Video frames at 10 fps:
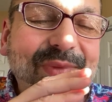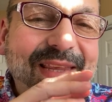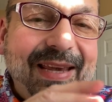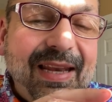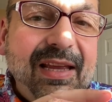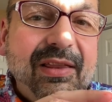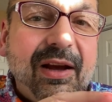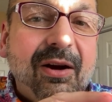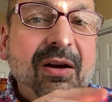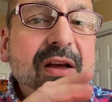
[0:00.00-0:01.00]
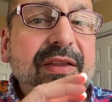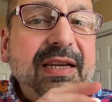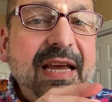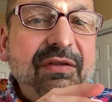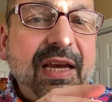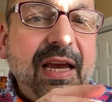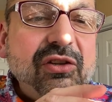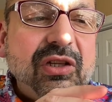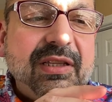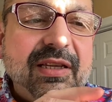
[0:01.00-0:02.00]
getting there, the
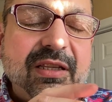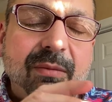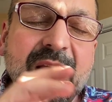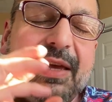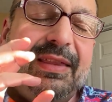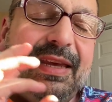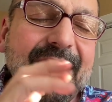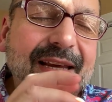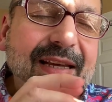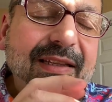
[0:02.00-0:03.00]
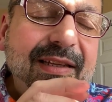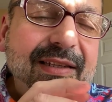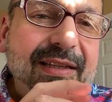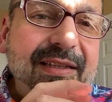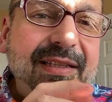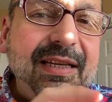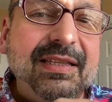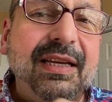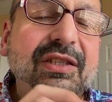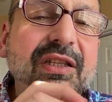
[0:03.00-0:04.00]
navigation system, the
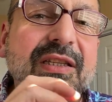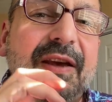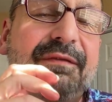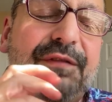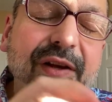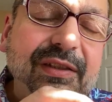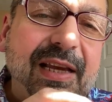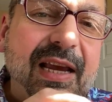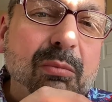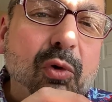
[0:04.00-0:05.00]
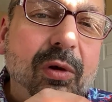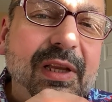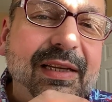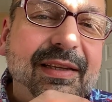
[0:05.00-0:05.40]
inconsistencies, it feels like I'm rolling the